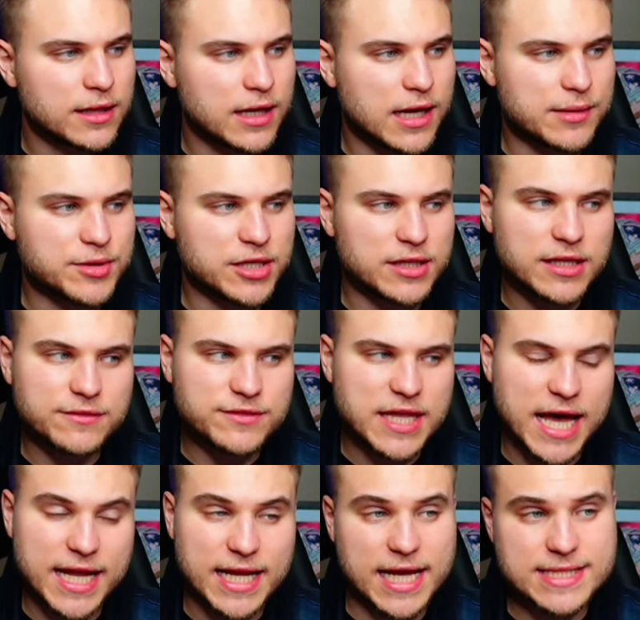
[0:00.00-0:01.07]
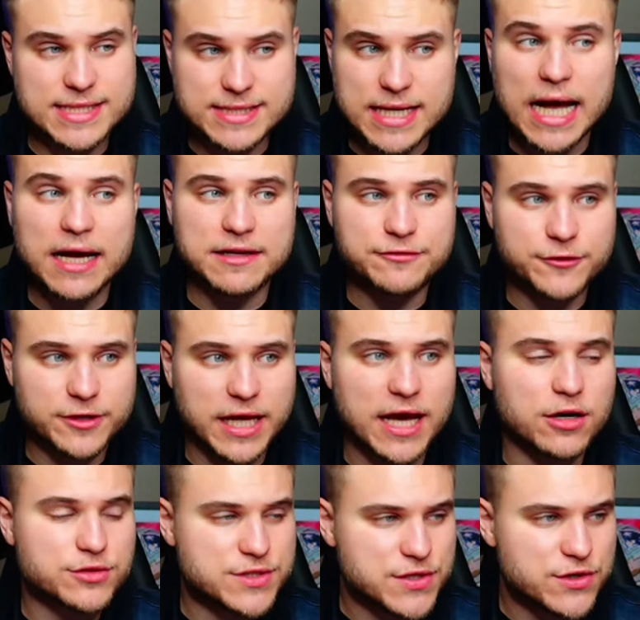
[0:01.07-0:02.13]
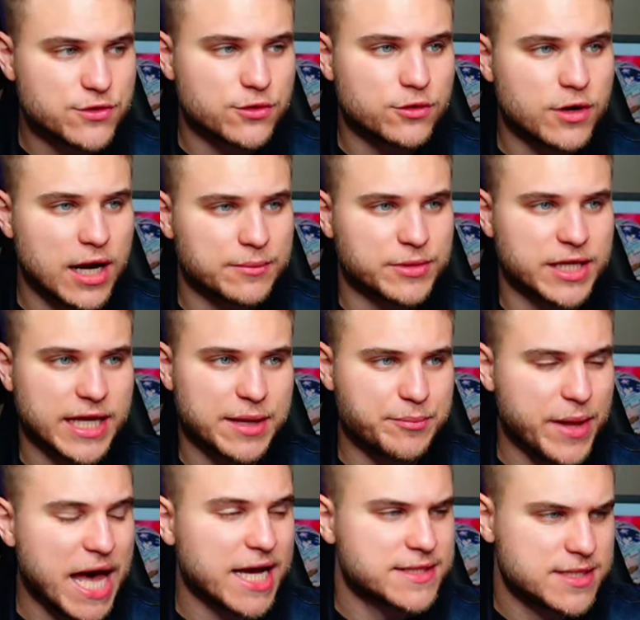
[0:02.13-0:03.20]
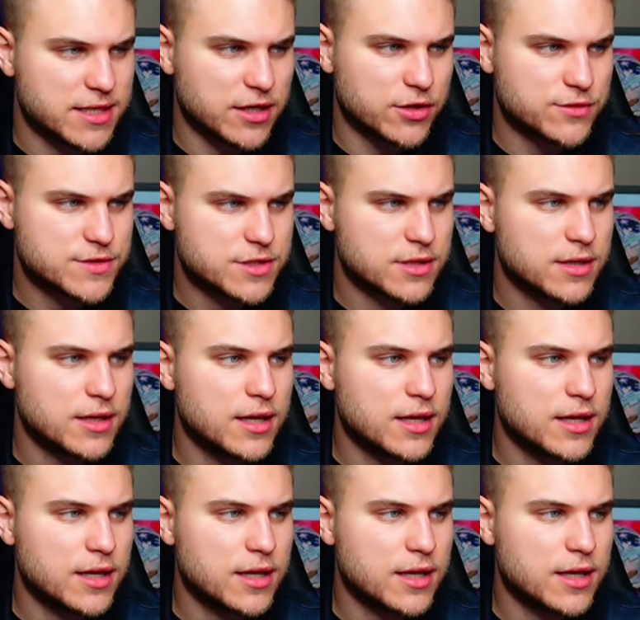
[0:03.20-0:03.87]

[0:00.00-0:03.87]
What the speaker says: I'm going to leave that as a tie for now, too. I'm going to get back to those.